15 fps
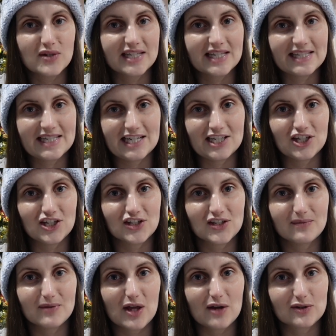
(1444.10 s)
to stitching
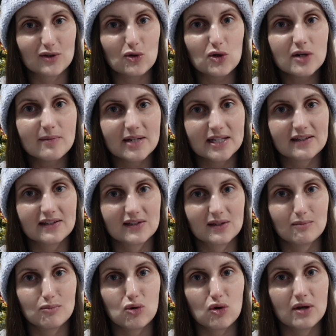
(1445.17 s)
some of those ornaments at
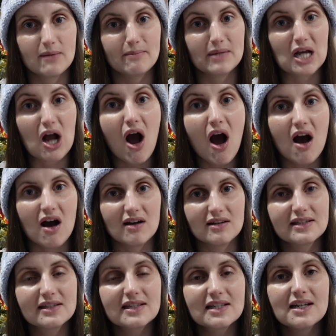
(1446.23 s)
some point,
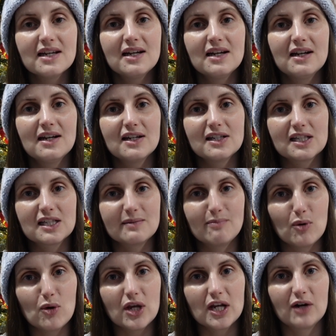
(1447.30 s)
because
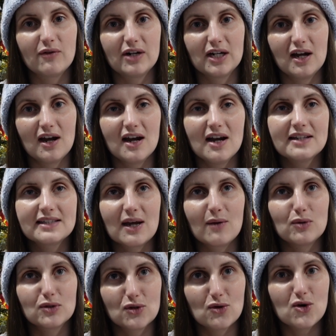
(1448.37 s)
spoiler alert, I
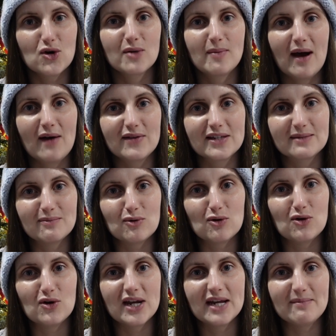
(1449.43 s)
will talk about this
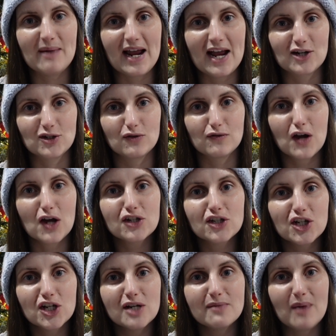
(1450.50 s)
more in my actual
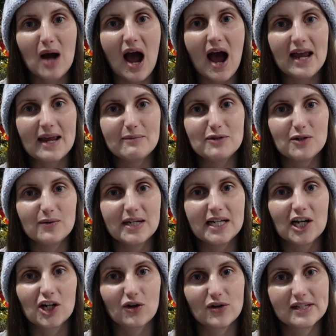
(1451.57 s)
Flosstube, but I am
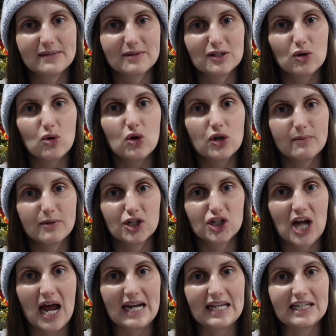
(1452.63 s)
doing a Christmas ornament
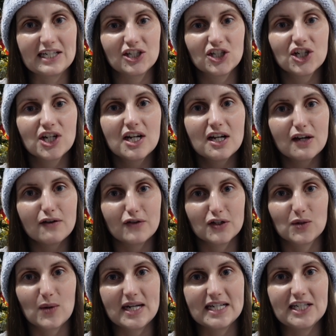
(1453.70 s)
challenge for
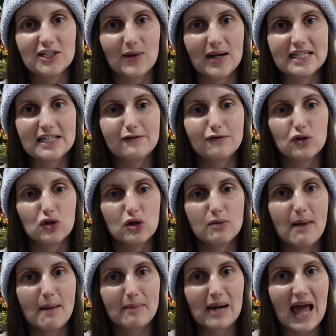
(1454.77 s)
2024.
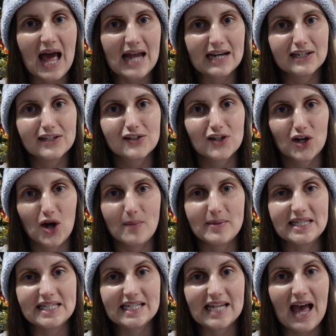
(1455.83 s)
My plans are
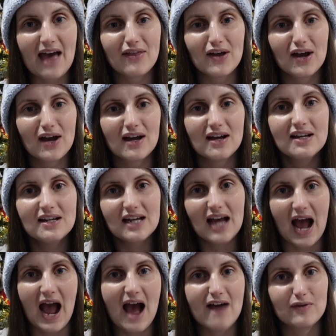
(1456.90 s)
coming together.
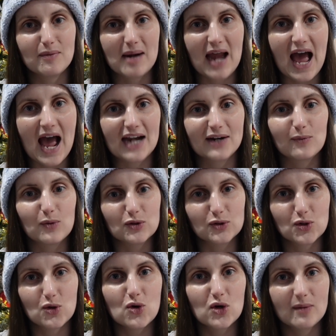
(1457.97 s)
I have a plan. We'll
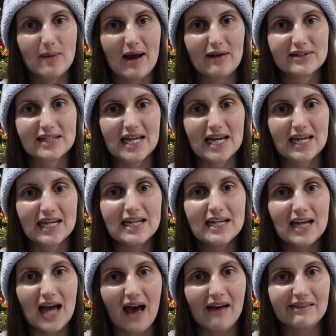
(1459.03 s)
talk about it
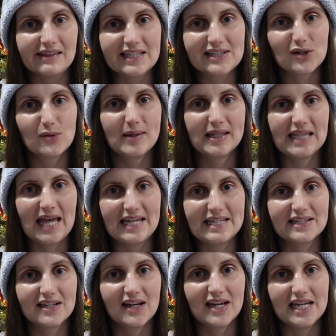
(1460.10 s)
a little bit
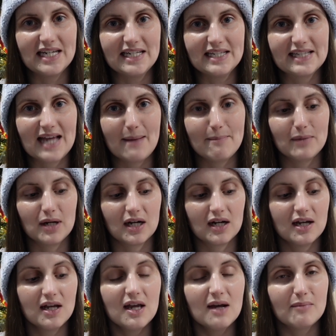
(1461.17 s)
later in December.
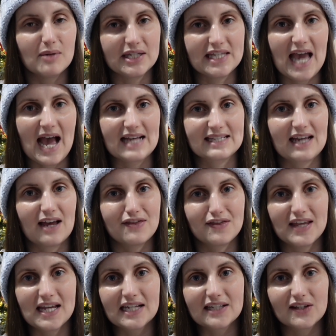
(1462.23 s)
But yes, I
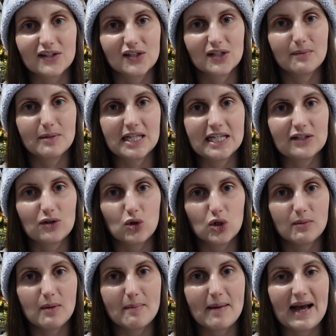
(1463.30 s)
think that some of these
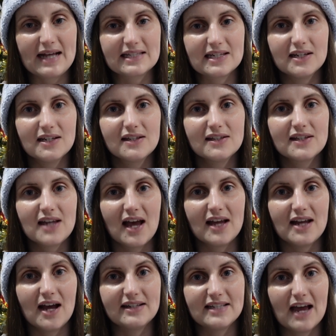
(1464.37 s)
ornament patterns
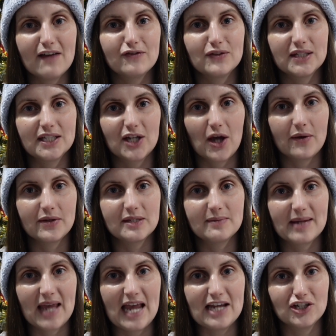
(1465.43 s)
are definitely going to
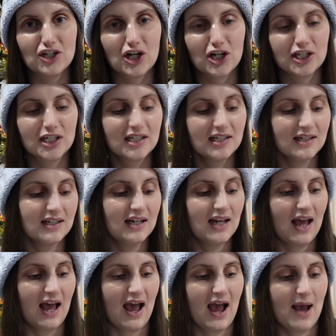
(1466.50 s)
be getting done.
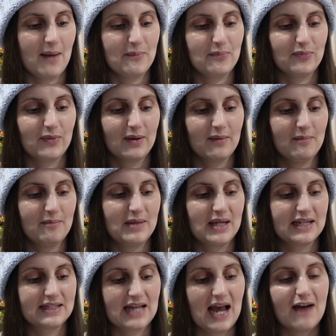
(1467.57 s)

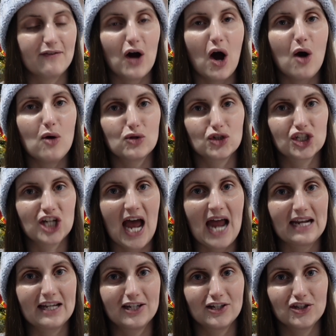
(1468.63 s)
Because I have a whole
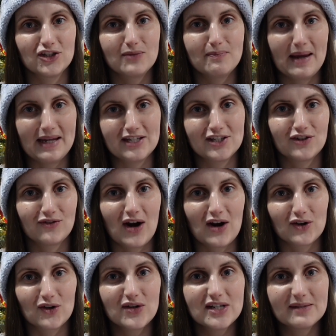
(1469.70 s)
challenge based
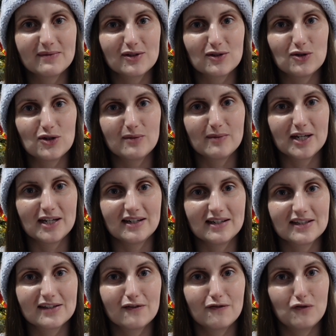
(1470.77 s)
around Christmas
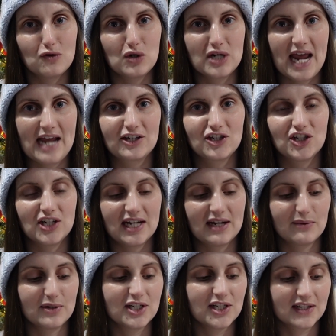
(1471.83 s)
ornaments for next
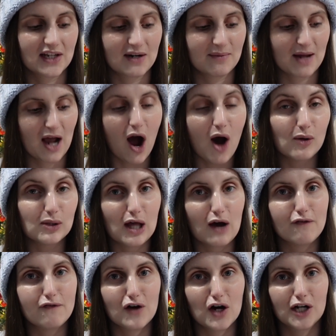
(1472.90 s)
year, which is going to be a whole lot
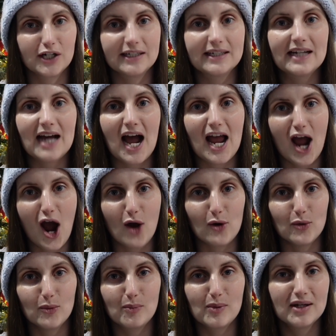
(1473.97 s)
of fun, I
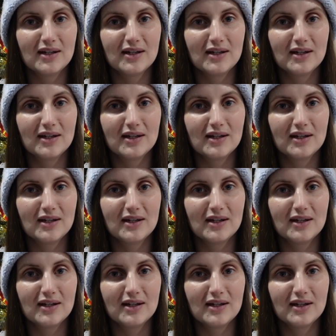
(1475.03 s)
hope.